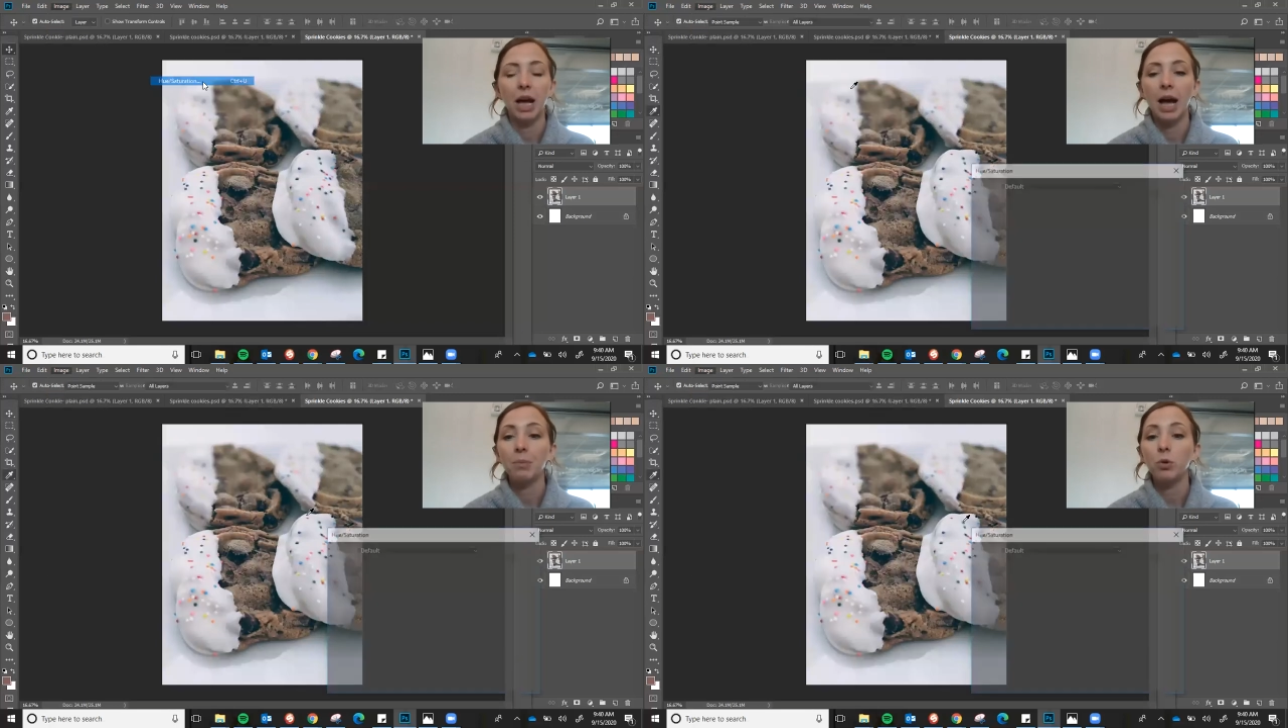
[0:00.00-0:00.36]

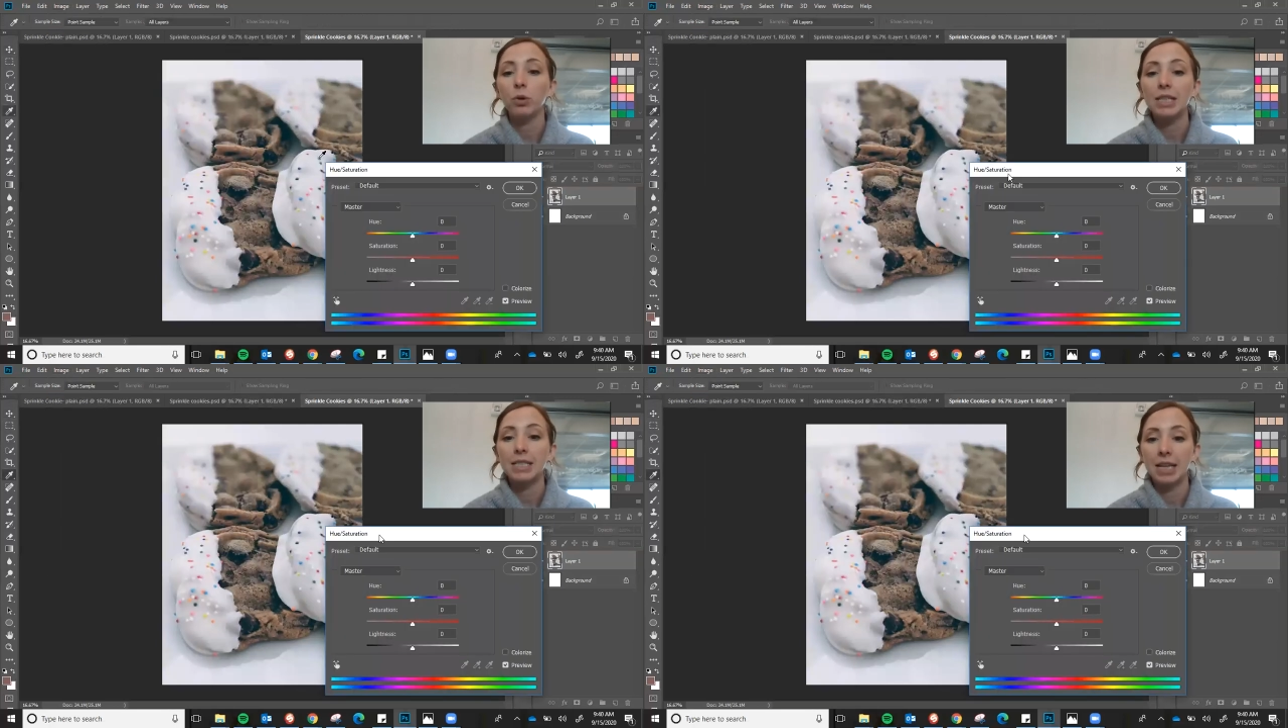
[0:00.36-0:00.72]
I'm
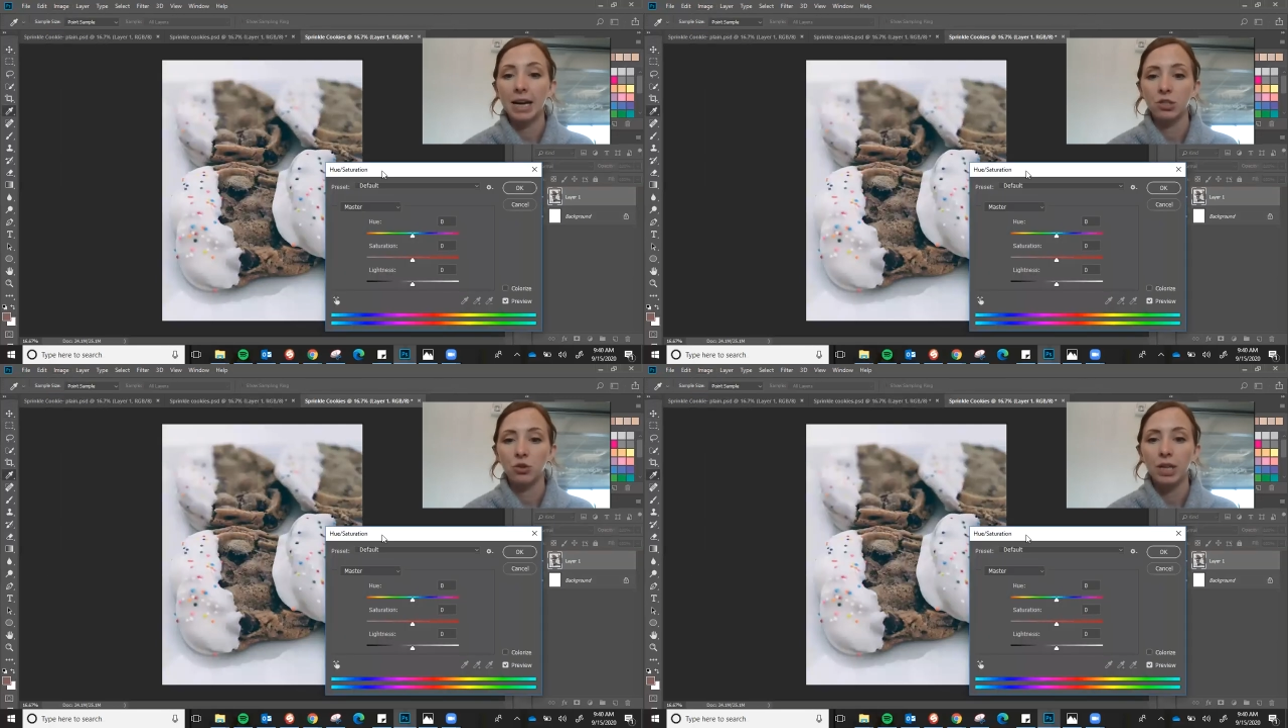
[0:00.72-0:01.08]
going to
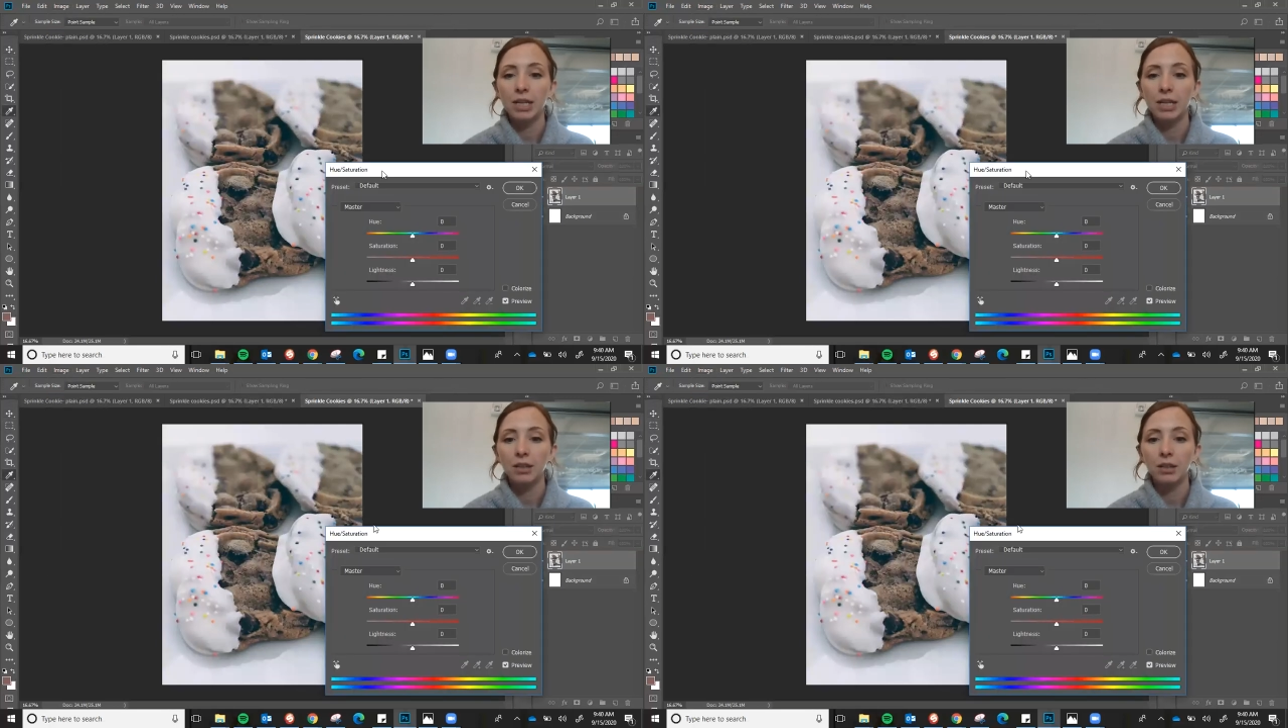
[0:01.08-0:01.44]

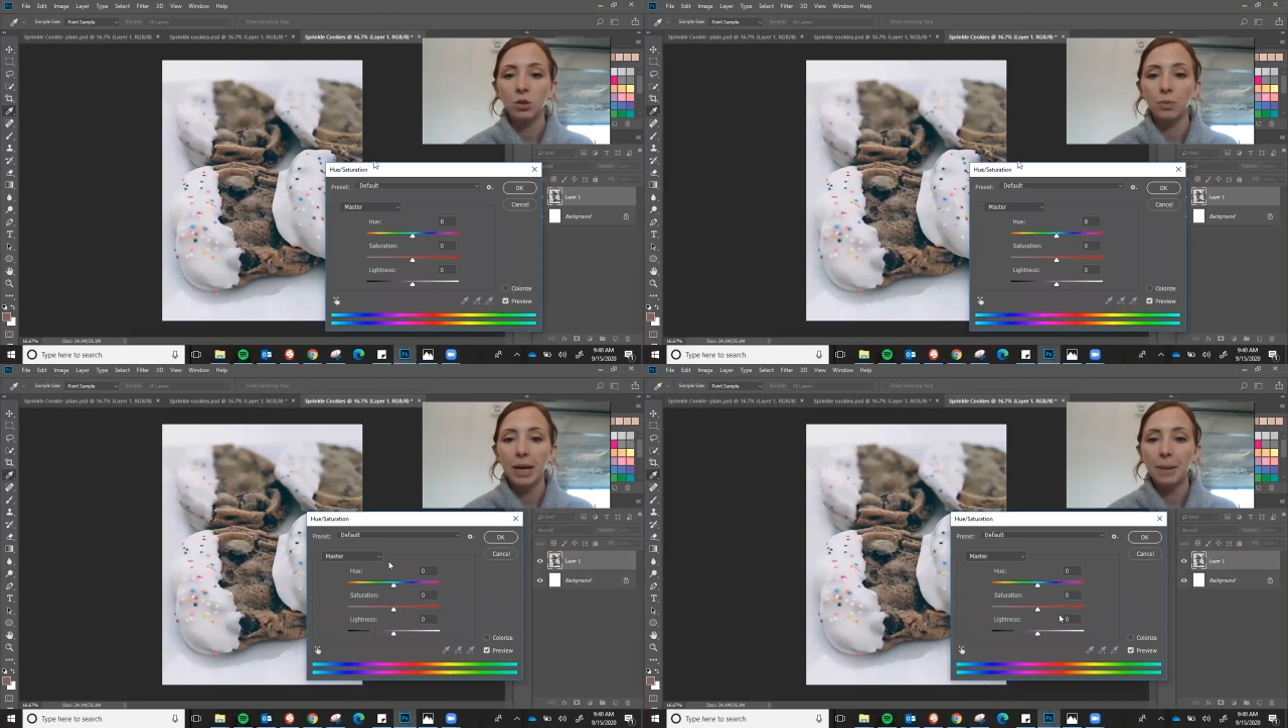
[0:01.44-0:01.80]
saturate it a
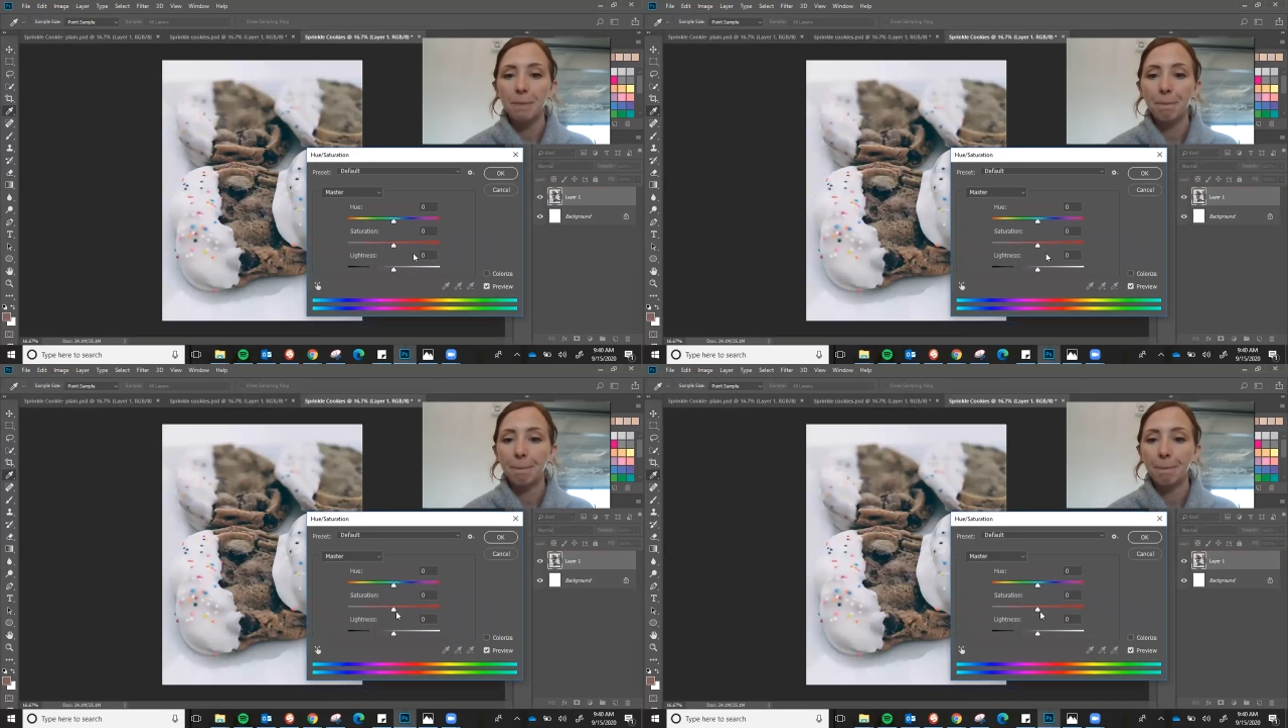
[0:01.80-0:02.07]
little bit.